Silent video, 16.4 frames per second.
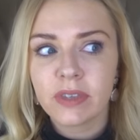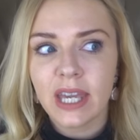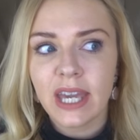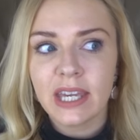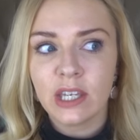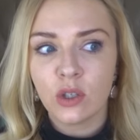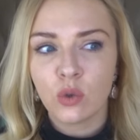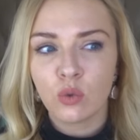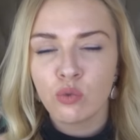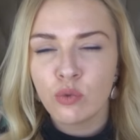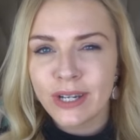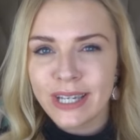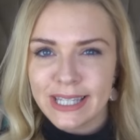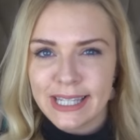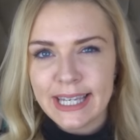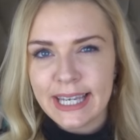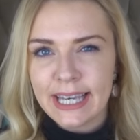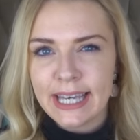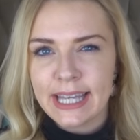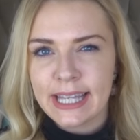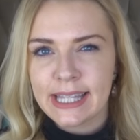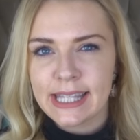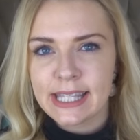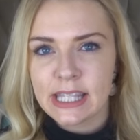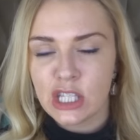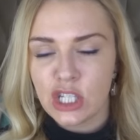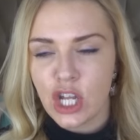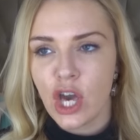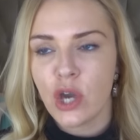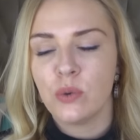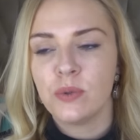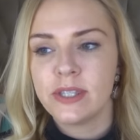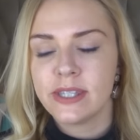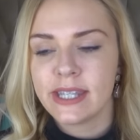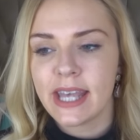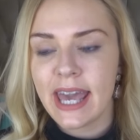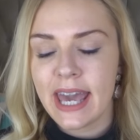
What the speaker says: ingredients, notes